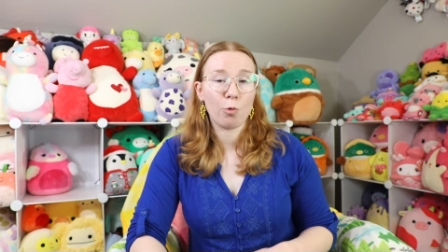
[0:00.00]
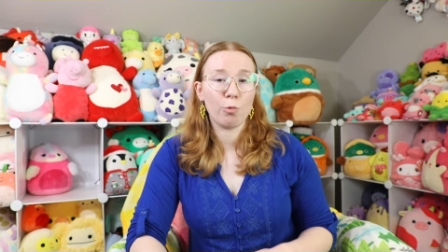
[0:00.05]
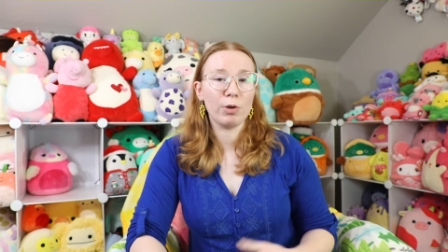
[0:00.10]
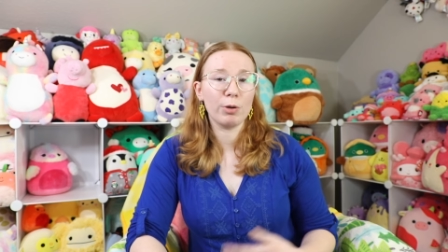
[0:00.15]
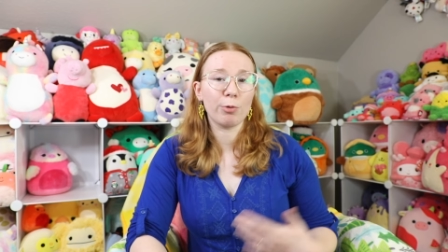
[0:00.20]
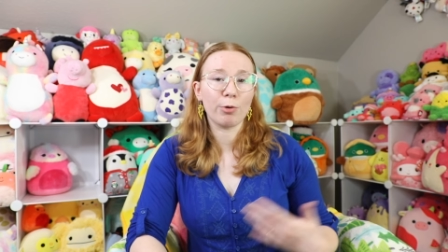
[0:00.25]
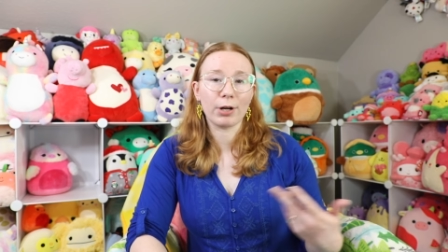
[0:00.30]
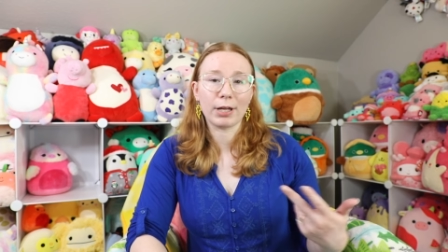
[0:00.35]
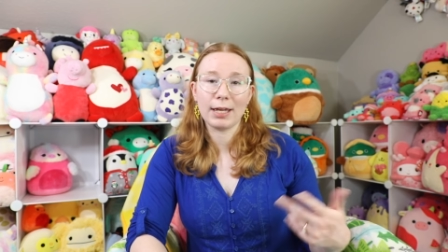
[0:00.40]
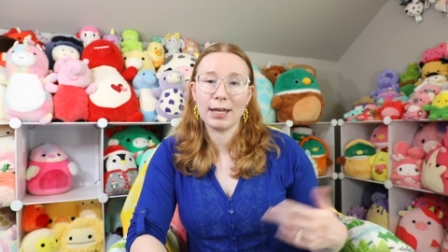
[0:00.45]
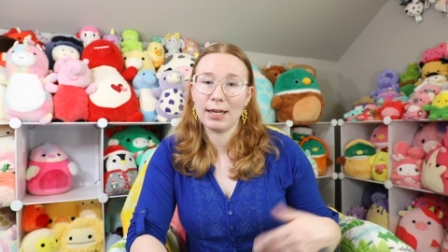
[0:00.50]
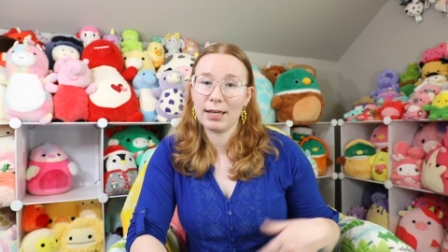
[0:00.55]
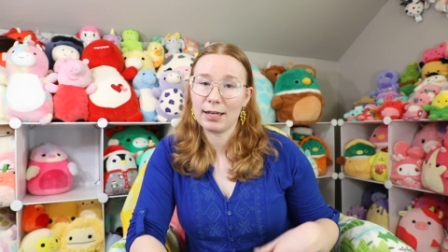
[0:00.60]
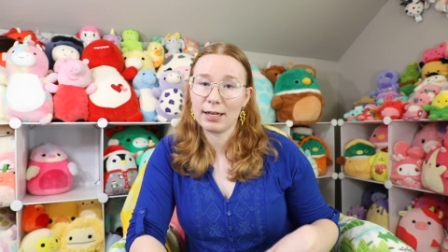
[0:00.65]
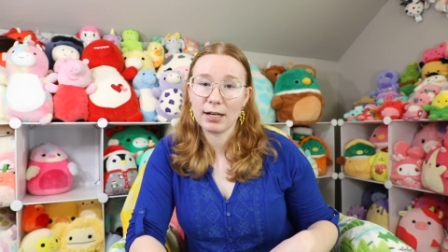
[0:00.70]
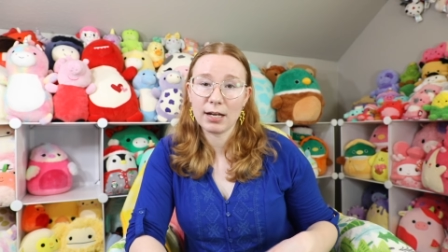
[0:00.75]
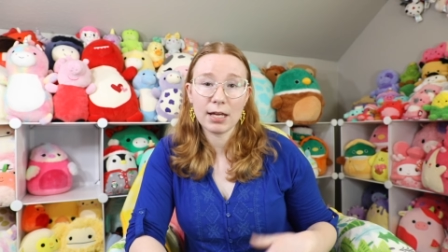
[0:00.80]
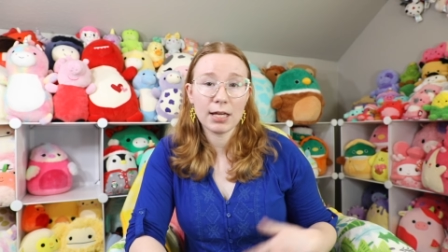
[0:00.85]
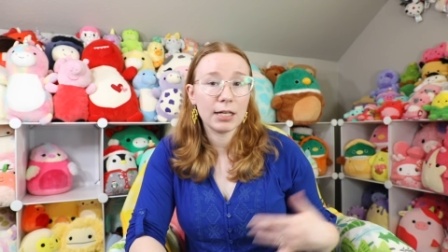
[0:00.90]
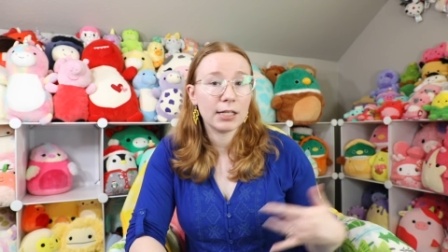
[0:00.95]
We were
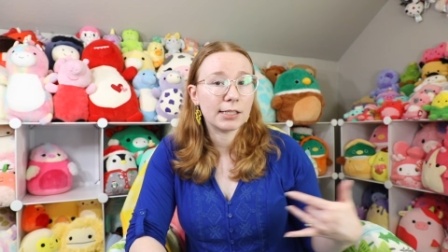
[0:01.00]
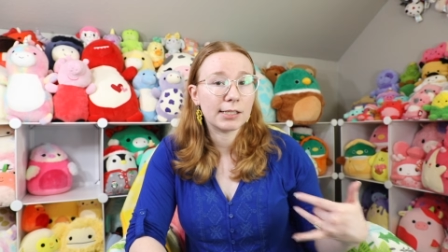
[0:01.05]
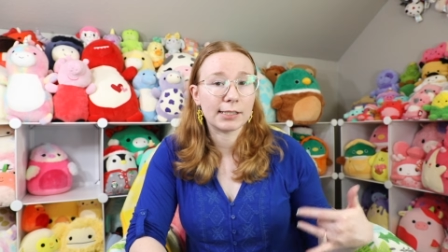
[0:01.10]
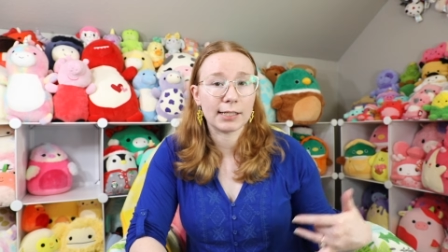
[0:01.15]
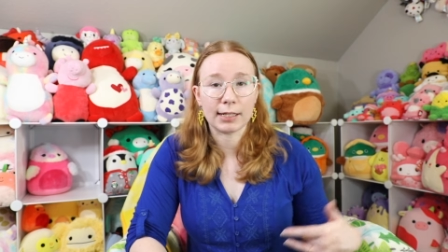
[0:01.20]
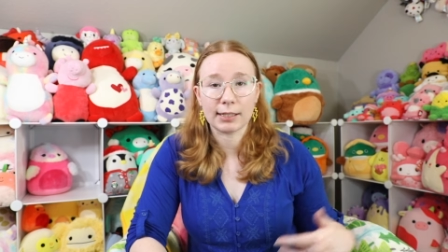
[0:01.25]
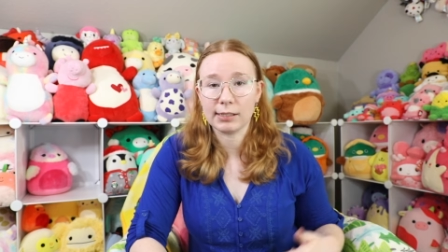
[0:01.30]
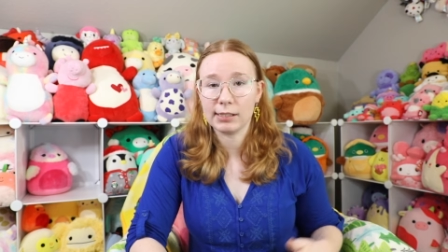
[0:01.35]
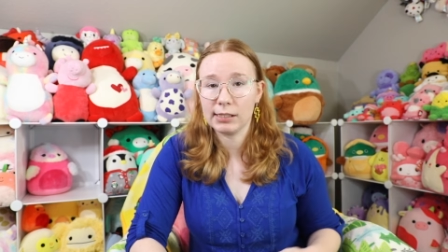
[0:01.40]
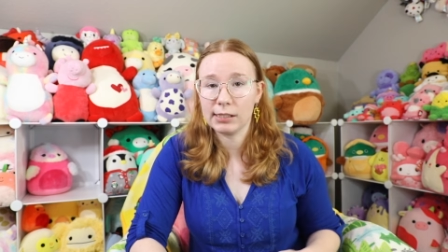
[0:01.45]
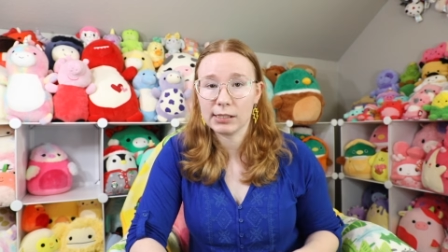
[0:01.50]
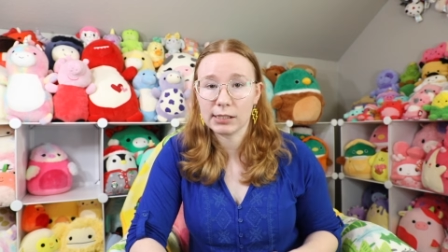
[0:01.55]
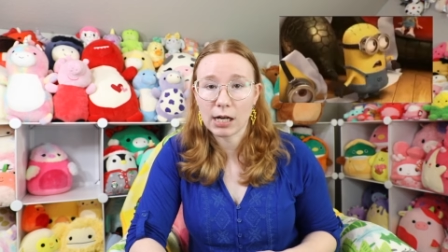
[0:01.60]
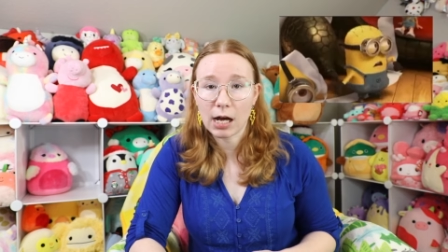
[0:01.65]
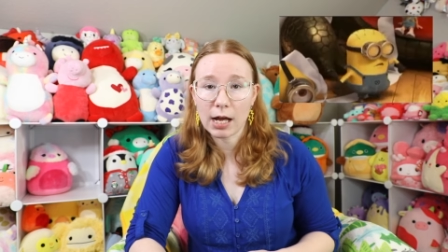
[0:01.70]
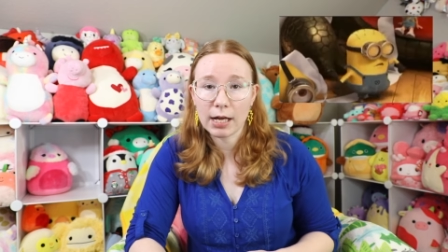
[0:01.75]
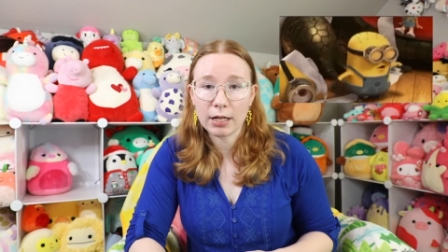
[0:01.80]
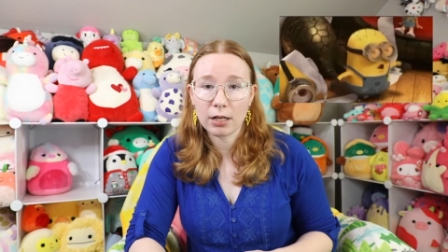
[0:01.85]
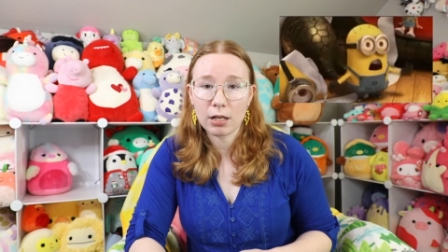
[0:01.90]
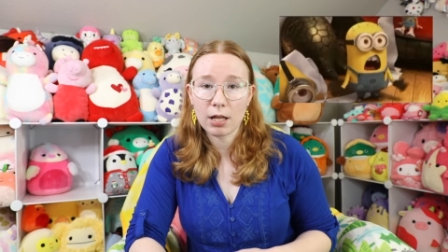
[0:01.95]
kicking it sexy
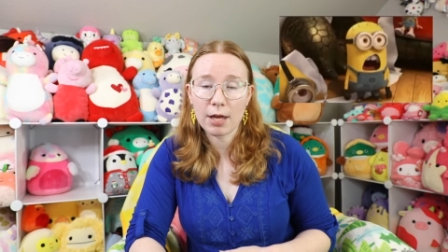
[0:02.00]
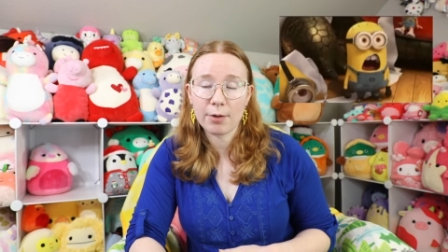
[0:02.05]
style,